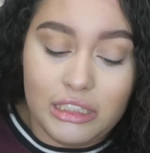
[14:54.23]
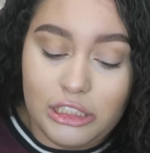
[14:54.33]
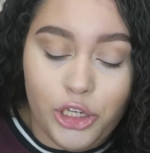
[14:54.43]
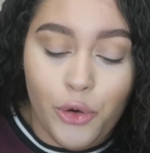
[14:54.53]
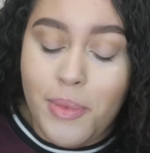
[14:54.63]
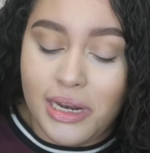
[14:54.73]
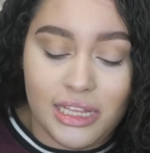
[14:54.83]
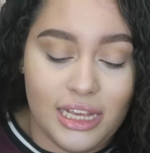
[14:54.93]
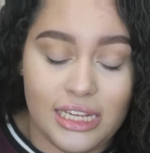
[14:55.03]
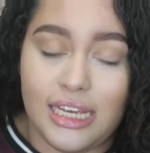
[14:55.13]
so
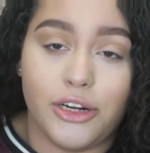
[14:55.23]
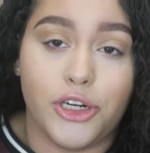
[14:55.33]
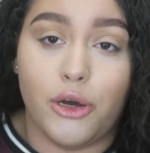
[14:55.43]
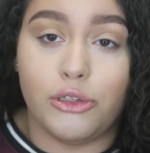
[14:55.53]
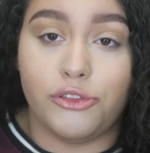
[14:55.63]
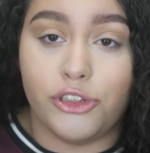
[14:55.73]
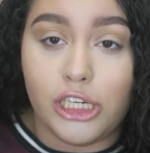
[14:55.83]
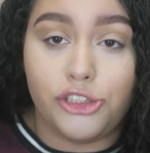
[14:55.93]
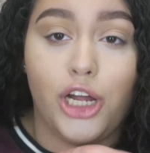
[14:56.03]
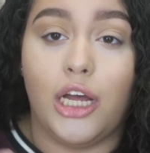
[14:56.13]
many things. I don't know. It's
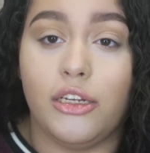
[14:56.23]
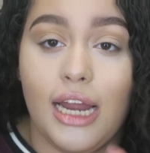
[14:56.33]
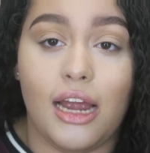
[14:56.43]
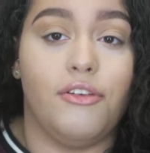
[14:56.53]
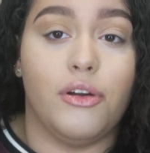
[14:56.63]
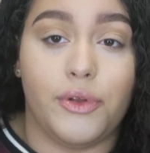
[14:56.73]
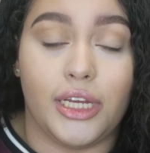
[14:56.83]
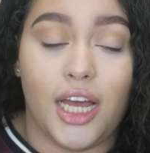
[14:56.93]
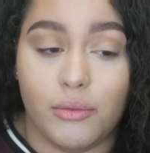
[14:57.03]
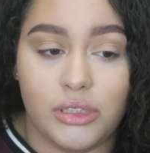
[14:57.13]
really trial and error when
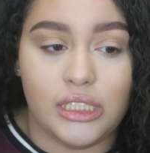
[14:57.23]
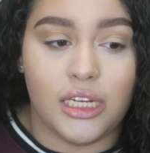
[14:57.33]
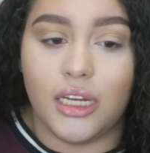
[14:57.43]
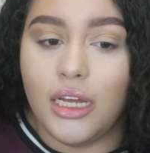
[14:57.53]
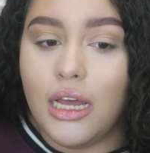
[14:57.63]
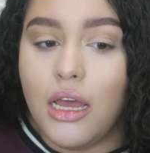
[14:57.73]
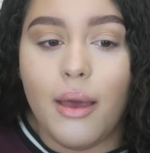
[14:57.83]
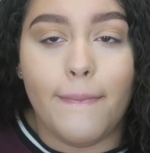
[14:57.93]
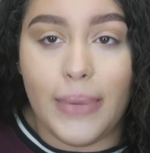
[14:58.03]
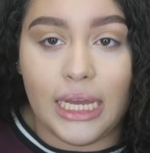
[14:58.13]
it comes to
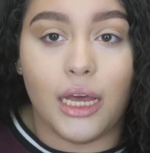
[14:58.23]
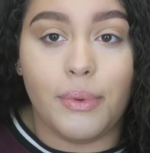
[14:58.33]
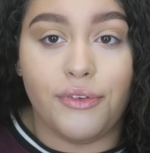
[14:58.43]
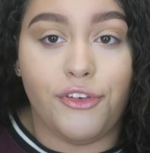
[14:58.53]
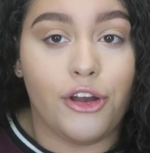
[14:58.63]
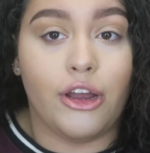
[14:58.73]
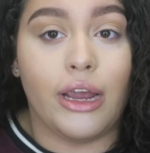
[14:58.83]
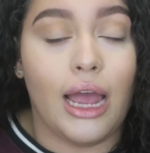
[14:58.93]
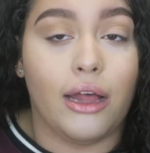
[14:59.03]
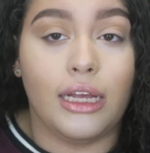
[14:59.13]
makeup and
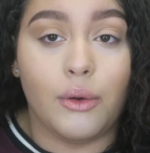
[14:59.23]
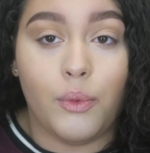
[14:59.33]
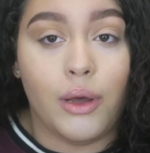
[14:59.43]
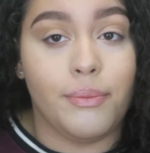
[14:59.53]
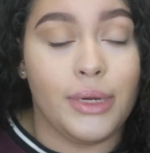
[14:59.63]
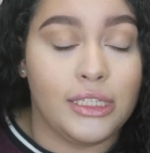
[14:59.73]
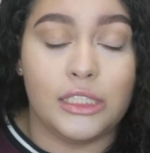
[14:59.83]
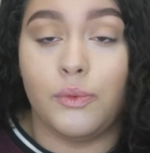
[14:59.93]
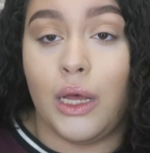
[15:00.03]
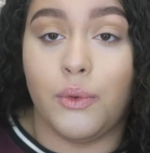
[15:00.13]
figuring out like what
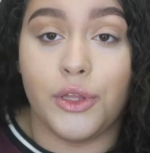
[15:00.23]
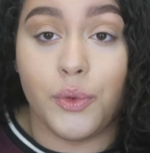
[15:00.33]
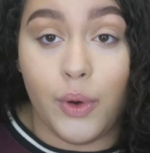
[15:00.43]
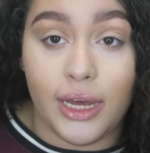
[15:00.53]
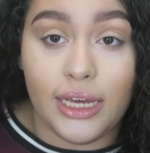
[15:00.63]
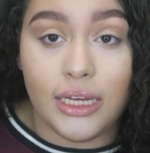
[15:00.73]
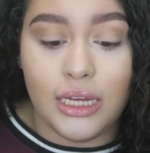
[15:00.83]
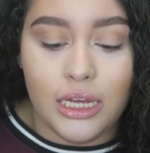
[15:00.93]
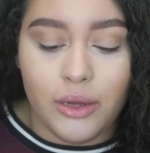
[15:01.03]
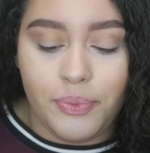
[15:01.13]
mixes well with what.
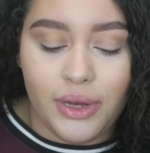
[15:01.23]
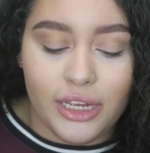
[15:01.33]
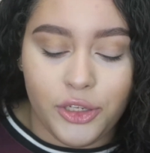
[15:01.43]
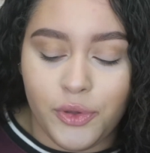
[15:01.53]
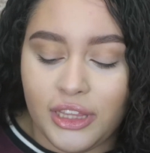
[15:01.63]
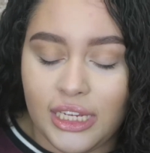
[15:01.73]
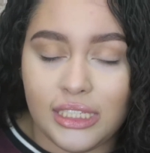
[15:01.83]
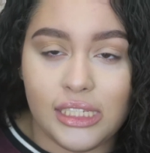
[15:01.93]
But you would think